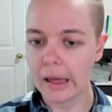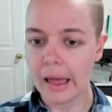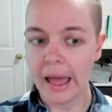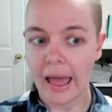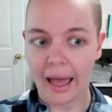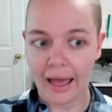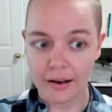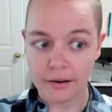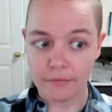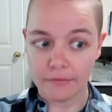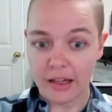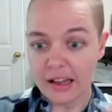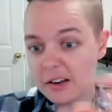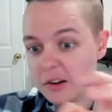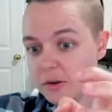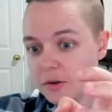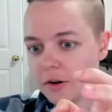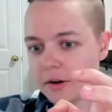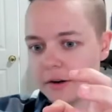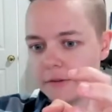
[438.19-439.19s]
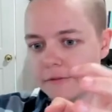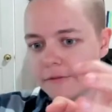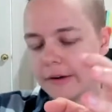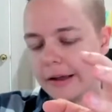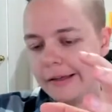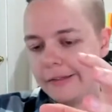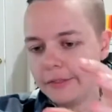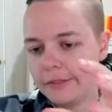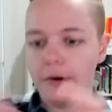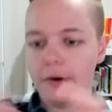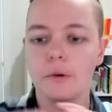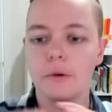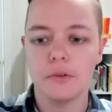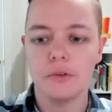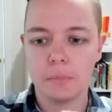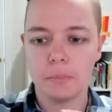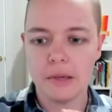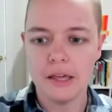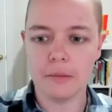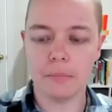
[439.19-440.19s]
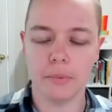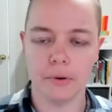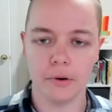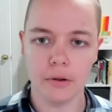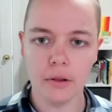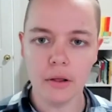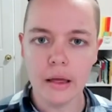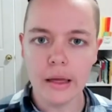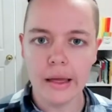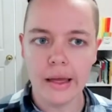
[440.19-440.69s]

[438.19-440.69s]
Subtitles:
And then you could invite those people